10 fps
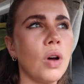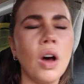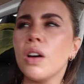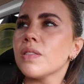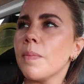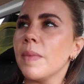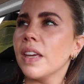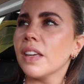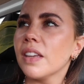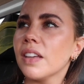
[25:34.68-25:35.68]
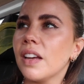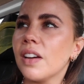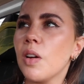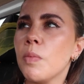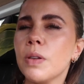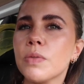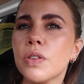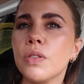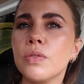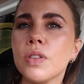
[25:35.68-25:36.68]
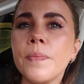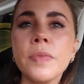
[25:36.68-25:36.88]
R something, I can't remember what it was called,